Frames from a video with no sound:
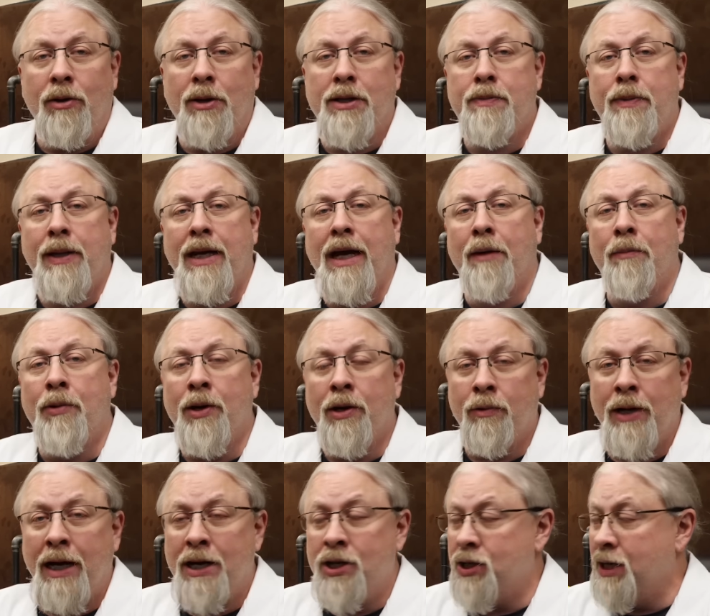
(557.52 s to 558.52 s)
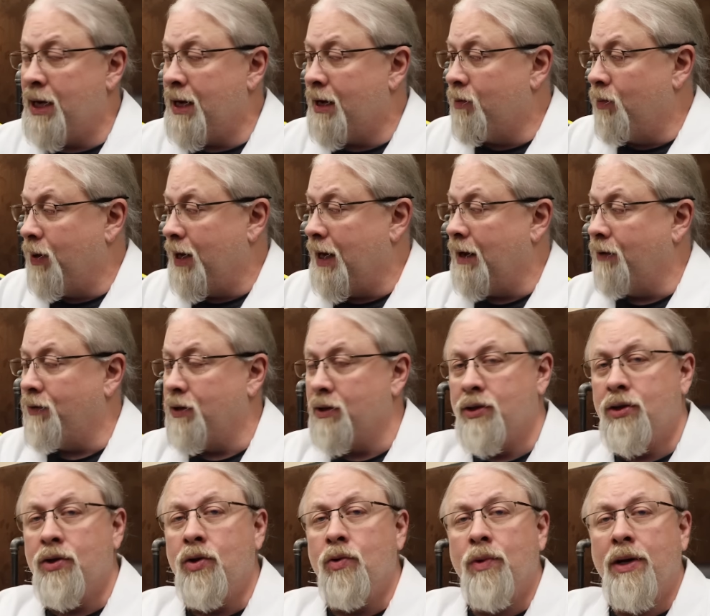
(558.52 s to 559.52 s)
USB output rate check, we have the
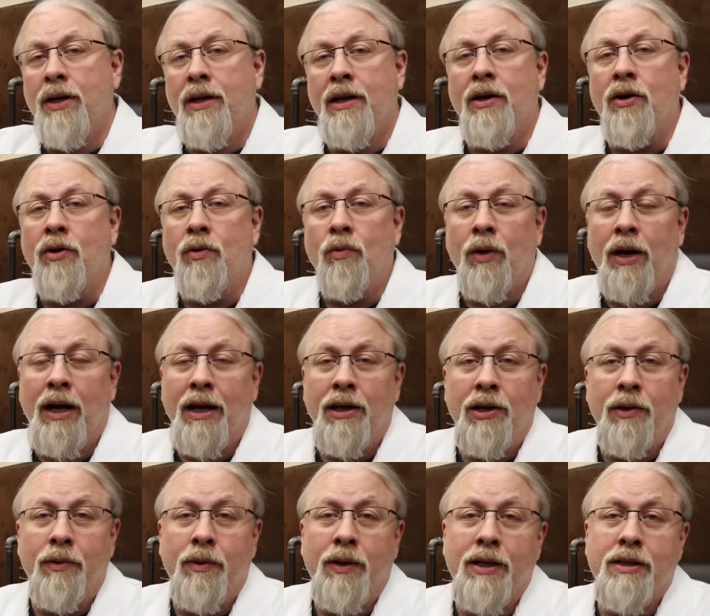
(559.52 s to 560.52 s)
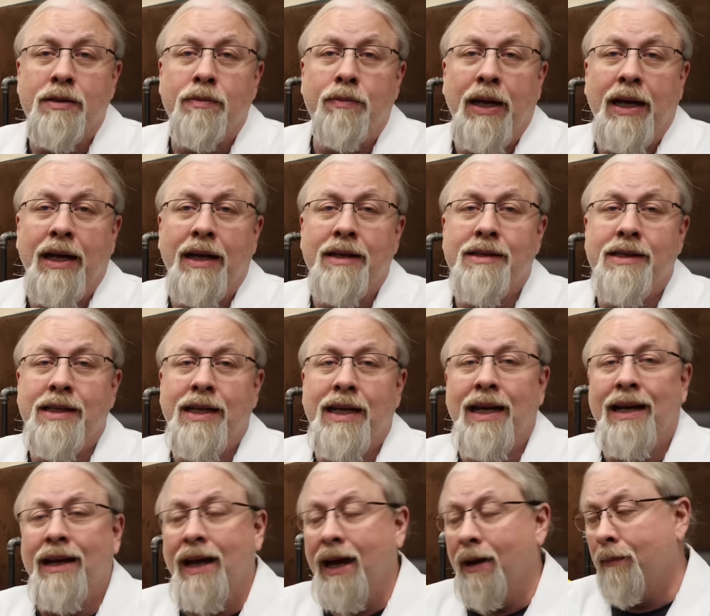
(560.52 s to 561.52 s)
two 100 watt
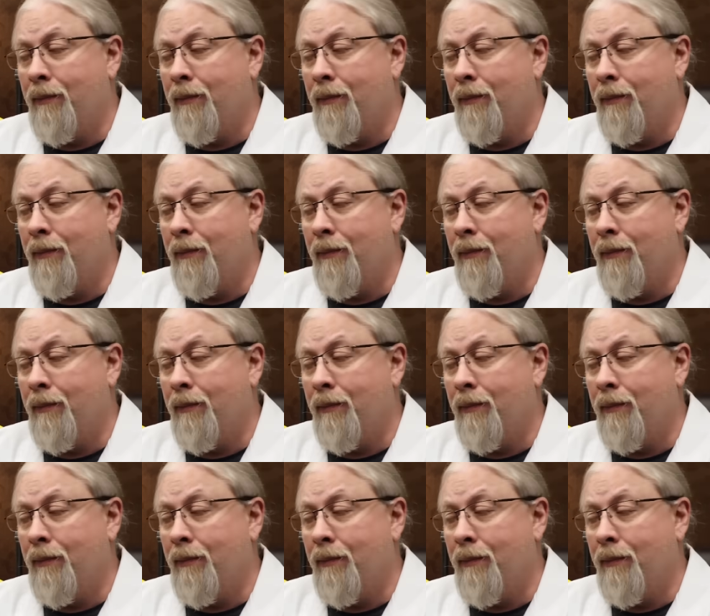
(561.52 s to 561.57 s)
USB-C